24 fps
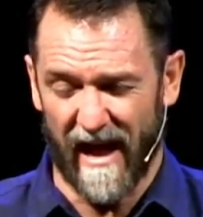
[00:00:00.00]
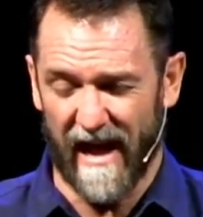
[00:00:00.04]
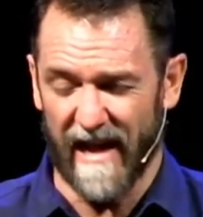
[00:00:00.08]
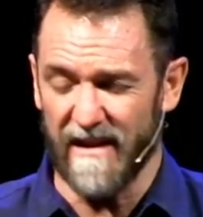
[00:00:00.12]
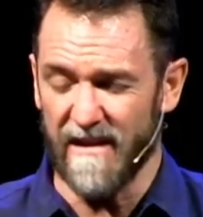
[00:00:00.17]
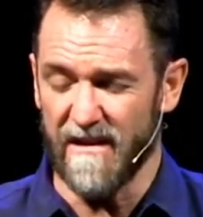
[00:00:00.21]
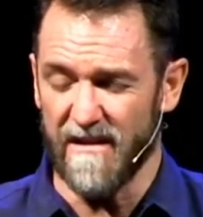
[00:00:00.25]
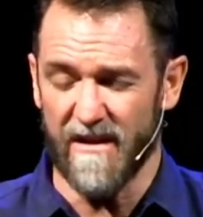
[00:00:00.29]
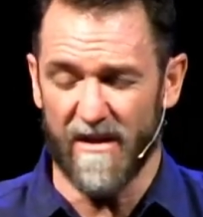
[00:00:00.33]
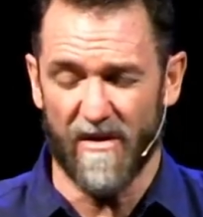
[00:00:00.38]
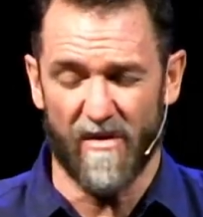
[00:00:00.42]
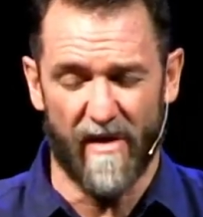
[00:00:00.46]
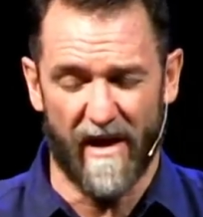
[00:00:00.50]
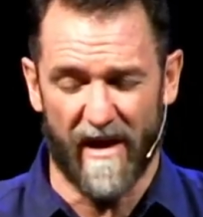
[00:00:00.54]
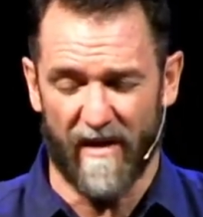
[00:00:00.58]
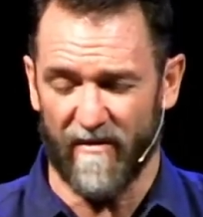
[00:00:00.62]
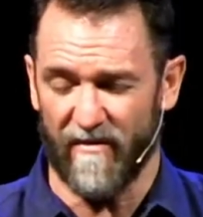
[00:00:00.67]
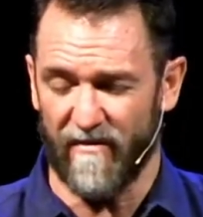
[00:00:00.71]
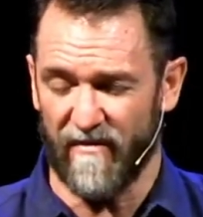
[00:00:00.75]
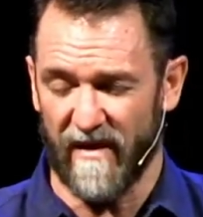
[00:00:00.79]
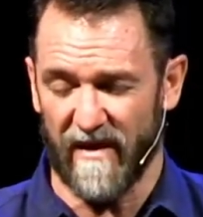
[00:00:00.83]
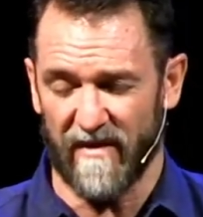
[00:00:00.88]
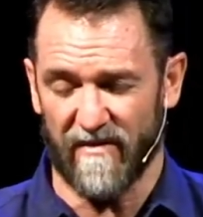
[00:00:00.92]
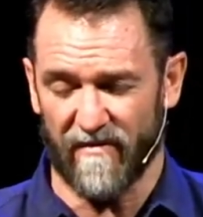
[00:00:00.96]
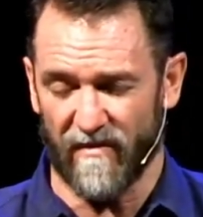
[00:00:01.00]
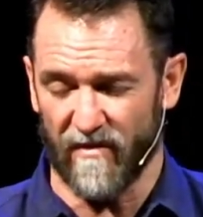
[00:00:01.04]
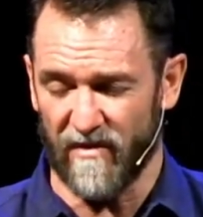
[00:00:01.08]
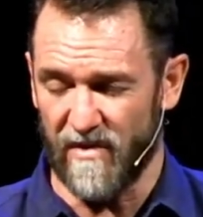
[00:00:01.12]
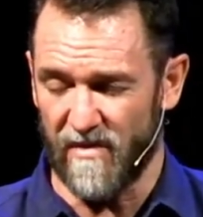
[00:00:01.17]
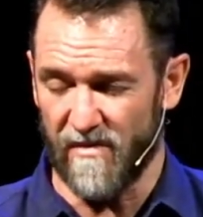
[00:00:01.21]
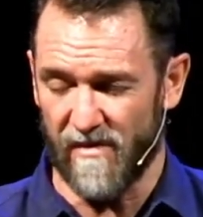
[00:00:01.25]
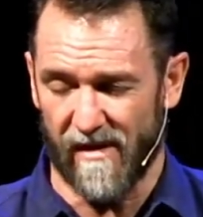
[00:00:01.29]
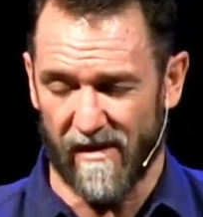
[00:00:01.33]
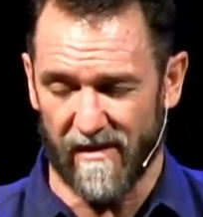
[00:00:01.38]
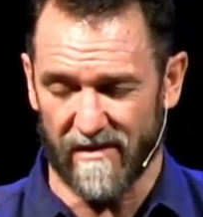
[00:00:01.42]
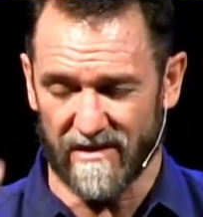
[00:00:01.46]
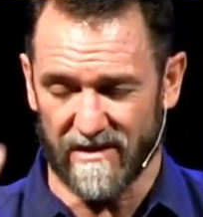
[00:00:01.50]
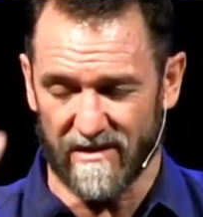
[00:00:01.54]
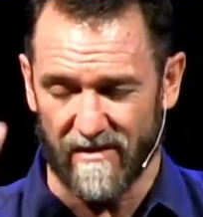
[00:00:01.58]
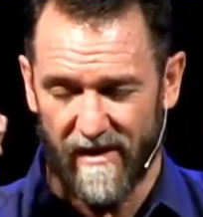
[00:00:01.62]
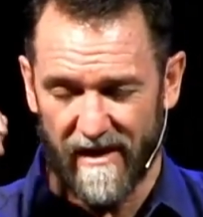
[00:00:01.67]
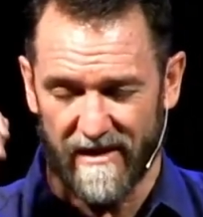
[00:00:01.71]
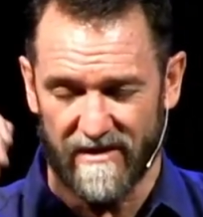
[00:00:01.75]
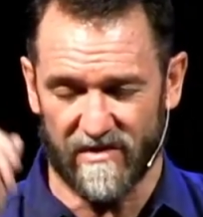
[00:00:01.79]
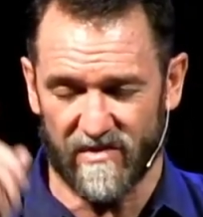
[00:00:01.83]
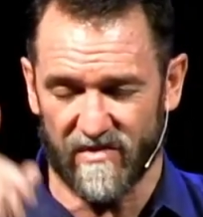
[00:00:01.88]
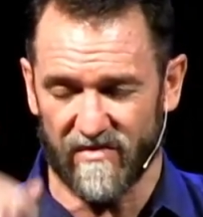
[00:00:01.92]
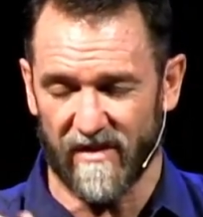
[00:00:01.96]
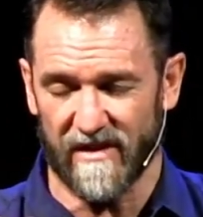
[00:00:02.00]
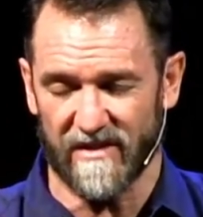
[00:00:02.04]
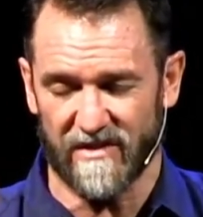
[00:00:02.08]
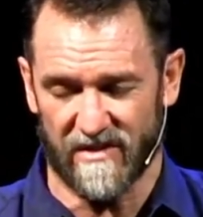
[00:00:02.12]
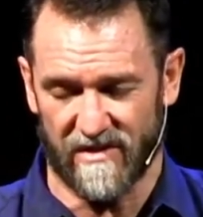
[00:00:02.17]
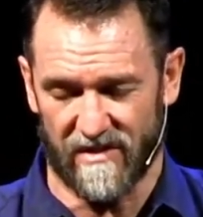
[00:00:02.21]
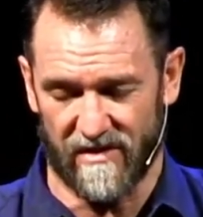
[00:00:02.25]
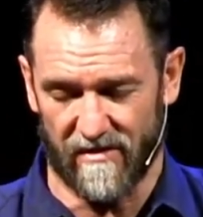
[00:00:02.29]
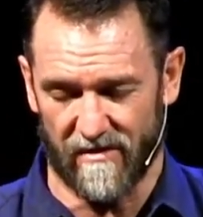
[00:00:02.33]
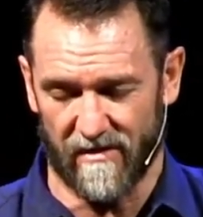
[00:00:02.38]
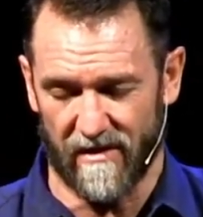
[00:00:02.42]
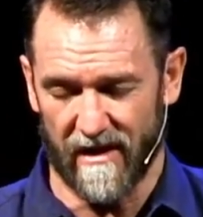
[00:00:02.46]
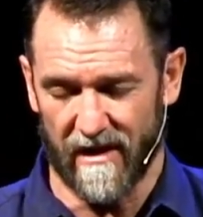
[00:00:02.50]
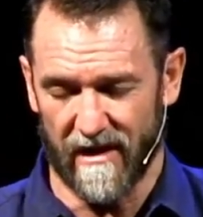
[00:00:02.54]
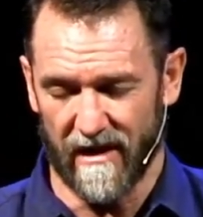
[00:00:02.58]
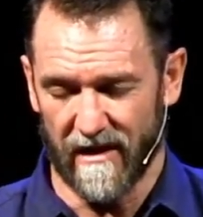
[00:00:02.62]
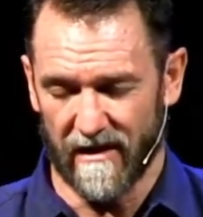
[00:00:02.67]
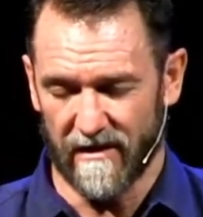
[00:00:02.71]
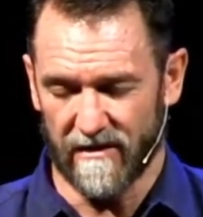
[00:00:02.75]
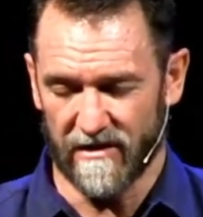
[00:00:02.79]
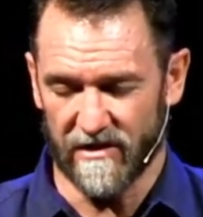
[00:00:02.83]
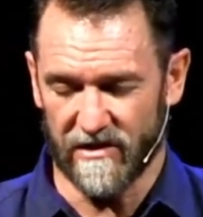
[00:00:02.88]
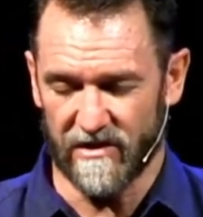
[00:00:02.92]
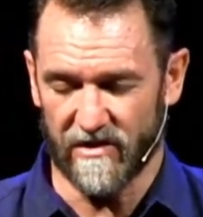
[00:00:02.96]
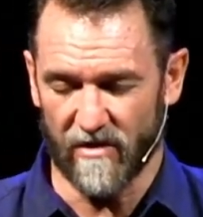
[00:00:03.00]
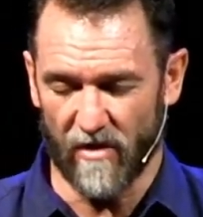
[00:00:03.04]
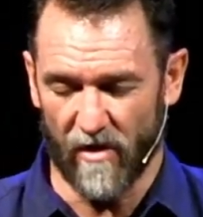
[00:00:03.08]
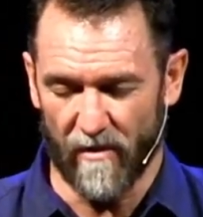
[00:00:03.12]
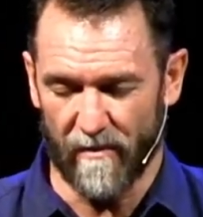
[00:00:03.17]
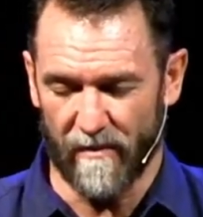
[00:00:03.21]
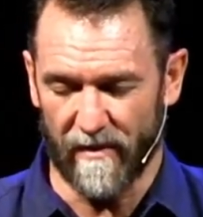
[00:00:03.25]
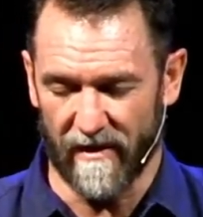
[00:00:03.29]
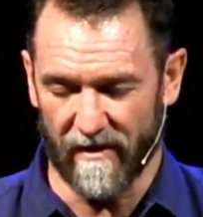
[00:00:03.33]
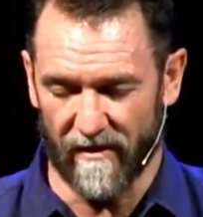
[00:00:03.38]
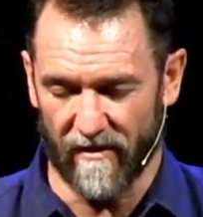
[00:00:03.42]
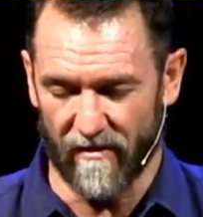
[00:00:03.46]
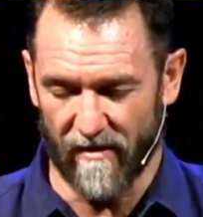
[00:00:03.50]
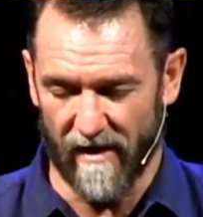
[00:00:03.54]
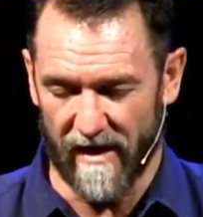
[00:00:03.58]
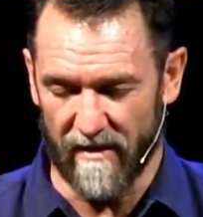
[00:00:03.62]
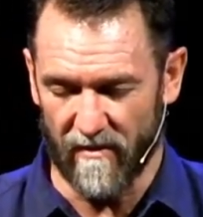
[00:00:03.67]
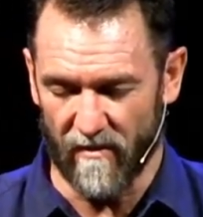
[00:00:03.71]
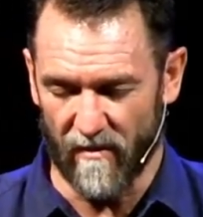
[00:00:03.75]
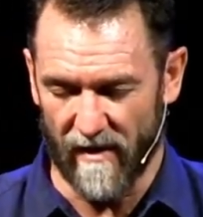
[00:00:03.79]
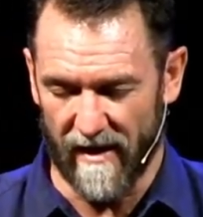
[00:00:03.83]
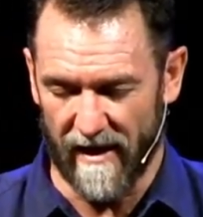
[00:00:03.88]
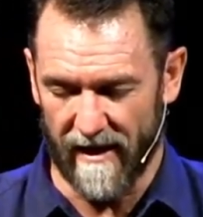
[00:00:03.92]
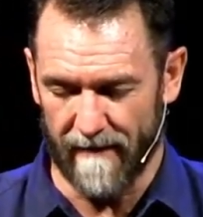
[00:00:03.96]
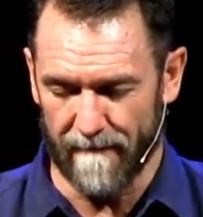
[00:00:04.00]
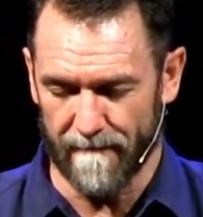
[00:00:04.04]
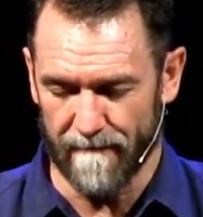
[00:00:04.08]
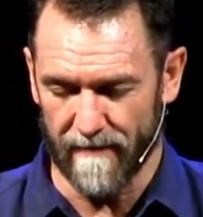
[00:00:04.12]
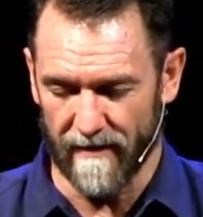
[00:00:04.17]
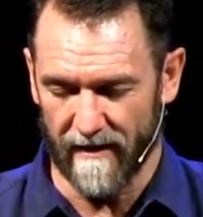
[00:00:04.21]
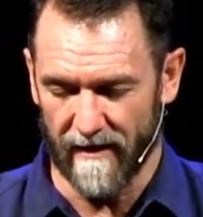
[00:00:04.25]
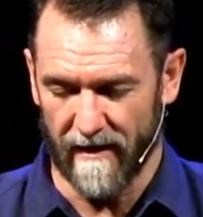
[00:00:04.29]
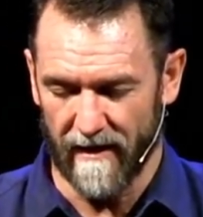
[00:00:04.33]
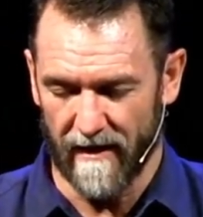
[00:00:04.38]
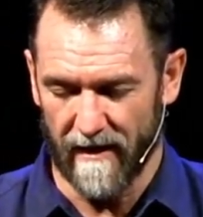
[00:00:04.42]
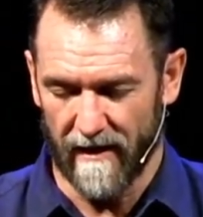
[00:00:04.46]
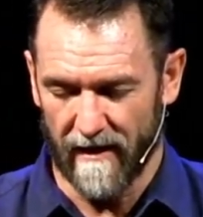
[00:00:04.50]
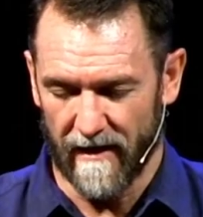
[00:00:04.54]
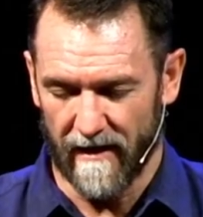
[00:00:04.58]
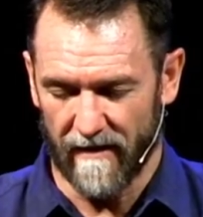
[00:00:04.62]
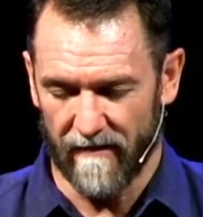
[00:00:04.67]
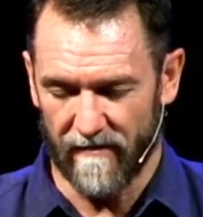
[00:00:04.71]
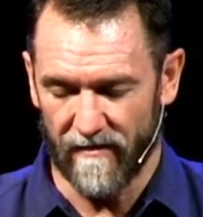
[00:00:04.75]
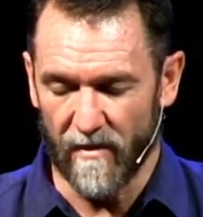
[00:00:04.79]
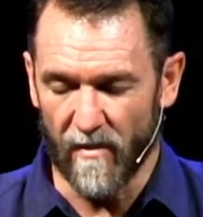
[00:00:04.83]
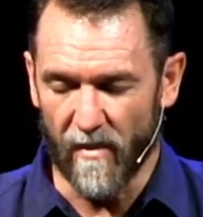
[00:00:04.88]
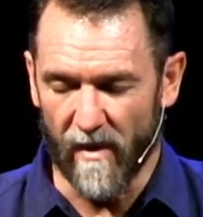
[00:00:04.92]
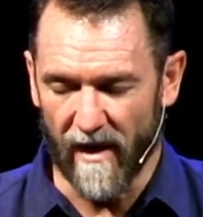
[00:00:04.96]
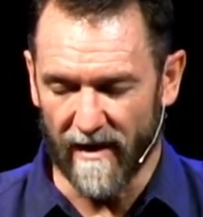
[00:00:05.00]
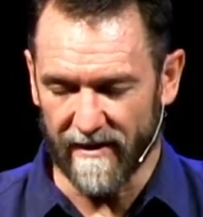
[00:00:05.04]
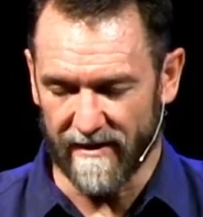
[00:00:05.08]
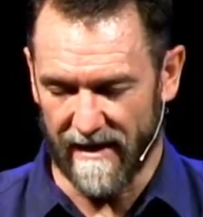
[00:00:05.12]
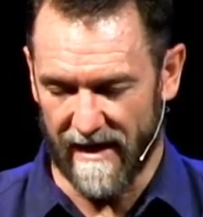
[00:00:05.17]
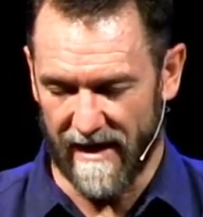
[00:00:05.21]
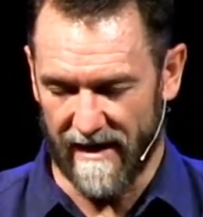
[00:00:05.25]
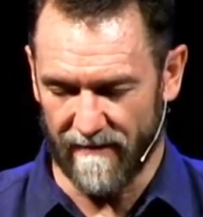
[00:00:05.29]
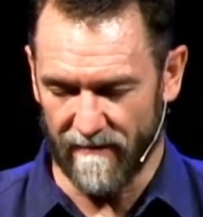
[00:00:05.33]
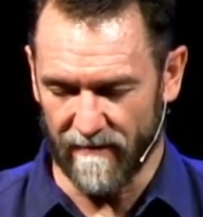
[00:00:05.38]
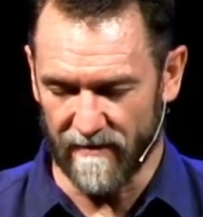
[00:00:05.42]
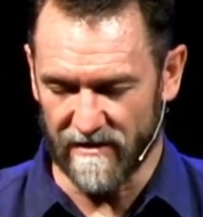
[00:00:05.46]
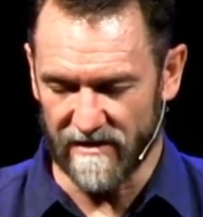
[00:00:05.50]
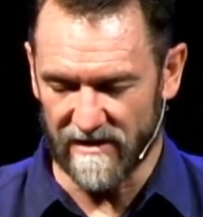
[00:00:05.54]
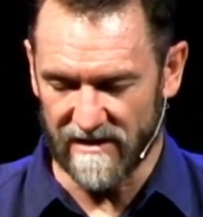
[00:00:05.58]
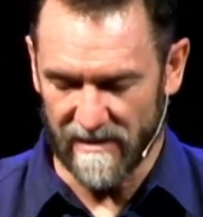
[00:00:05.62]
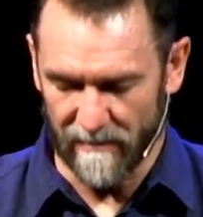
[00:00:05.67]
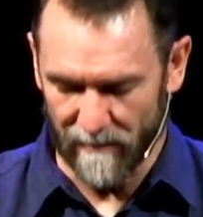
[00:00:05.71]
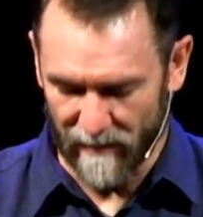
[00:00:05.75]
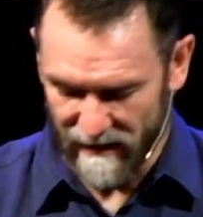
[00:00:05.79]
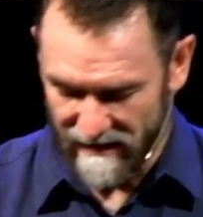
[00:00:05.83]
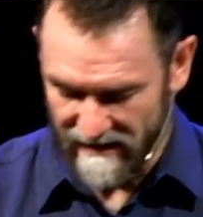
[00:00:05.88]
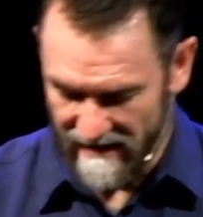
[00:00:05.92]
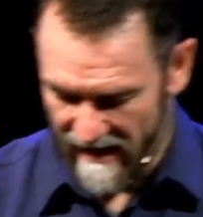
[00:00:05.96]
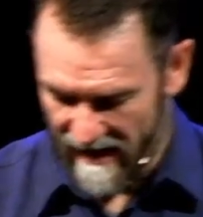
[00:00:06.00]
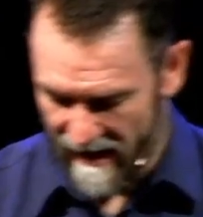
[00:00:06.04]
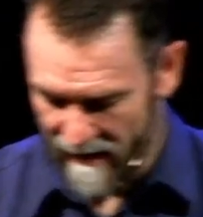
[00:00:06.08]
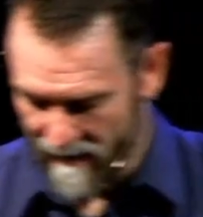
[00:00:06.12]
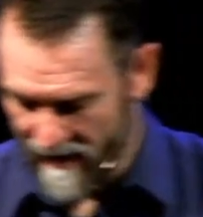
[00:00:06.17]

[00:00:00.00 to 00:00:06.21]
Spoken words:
I know how faithful You are, so I trust You to show up in a great way. If you want that, would you simply say